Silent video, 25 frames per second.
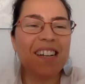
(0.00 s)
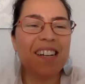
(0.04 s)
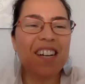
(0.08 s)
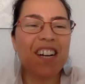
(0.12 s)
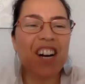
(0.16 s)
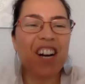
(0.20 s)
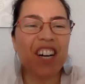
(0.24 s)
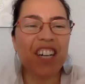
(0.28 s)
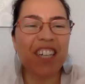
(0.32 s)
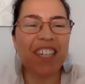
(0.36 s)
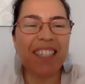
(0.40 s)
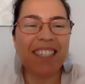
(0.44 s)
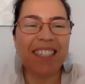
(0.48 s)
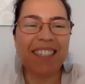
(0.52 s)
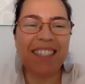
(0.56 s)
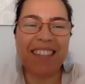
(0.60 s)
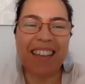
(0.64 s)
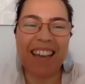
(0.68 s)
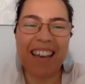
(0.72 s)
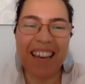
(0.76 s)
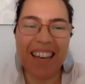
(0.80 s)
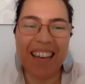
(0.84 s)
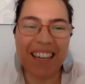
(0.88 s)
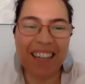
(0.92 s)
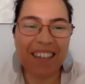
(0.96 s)
God is
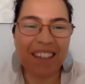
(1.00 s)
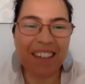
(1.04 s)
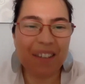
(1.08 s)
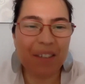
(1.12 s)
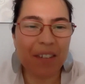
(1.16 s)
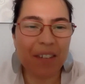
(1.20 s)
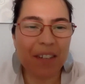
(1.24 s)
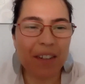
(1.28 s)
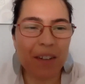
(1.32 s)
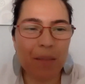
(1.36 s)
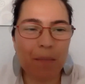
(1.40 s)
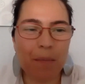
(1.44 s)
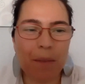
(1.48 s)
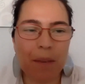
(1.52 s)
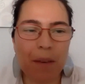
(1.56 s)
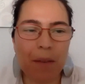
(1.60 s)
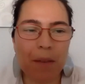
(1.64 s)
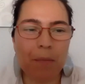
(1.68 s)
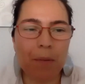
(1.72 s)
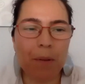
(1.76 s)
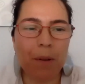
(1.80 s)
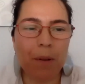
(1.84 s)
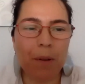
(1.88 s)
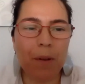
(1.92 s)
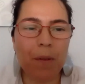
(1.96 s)
angry with the
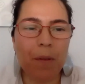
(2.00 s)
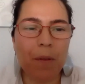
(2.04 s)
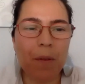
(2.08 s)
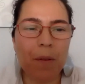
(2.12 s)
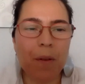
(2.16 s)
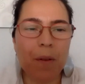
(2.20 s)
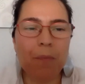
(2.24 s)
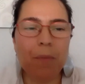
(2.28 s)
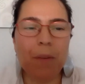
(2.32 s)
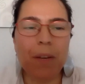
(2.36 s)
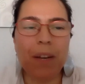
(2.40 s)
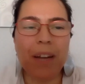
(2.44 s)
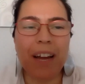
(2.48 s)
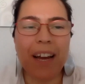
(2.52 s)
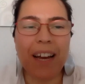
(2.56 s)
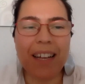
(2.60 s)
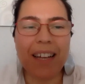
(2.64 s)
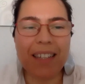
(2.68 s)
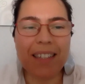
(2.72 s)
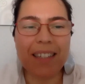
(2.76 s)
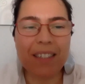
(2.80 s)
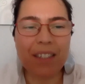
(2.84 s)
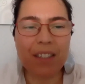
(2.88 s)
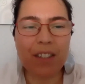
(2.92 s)
people, but God